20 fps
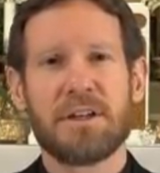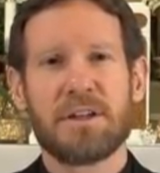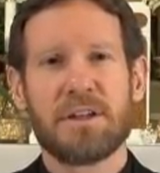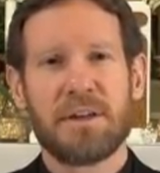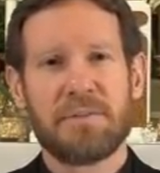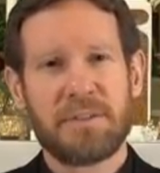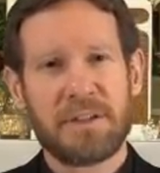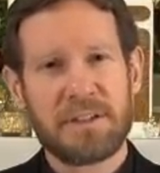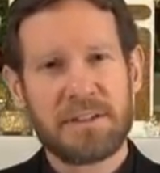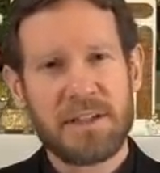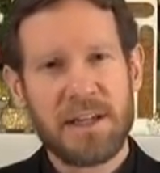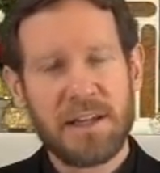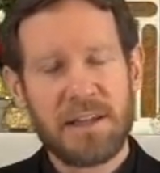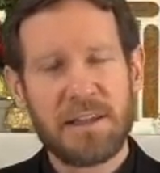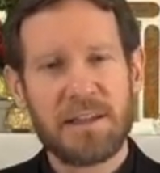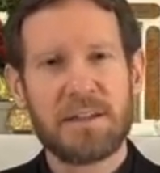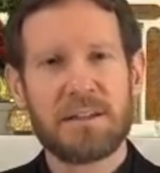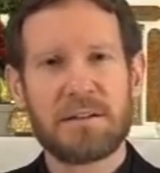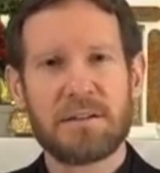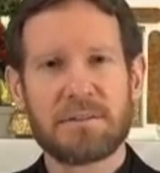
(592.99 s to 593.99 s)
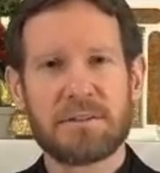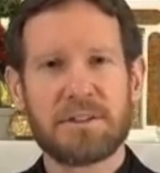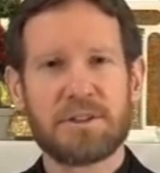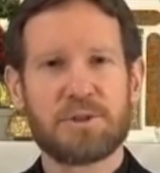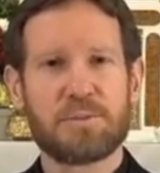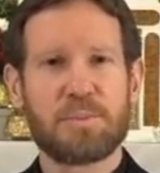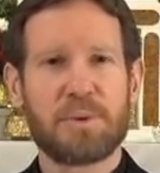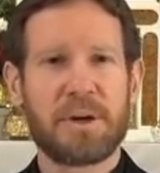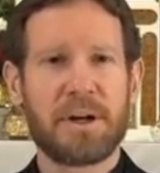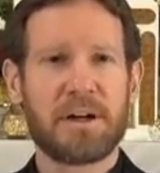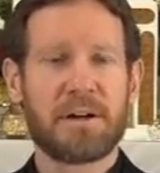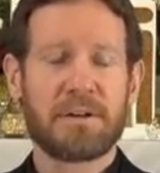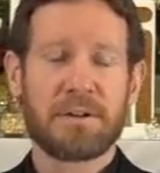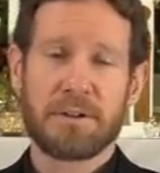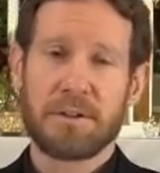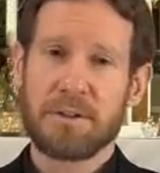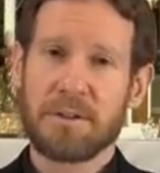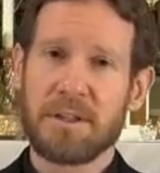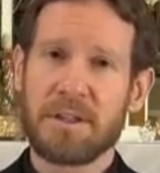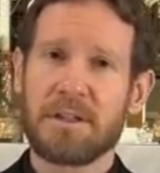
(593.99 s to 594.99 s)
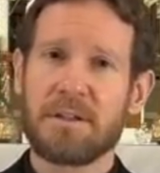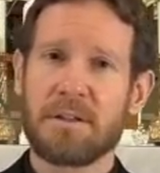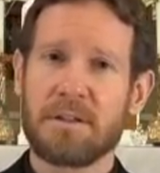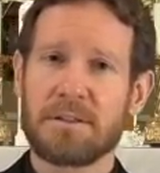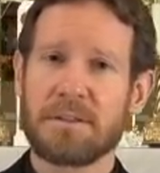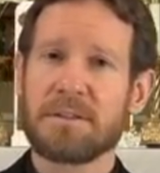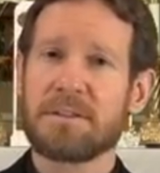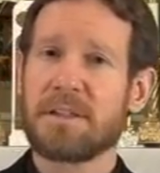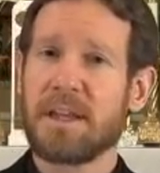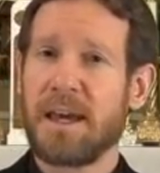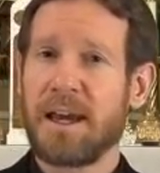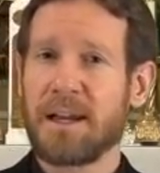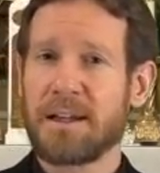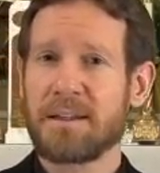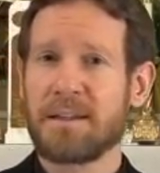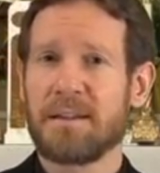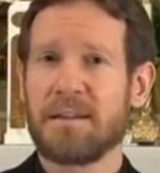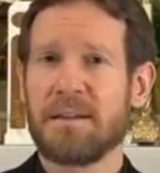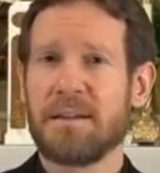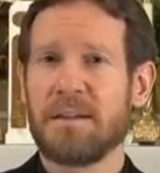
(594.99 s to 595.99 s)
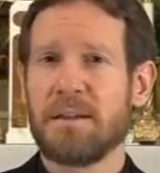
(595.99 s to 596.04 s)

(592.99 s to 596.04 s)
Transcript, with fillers: you have to say the indulgence prayer or do the indulgence act,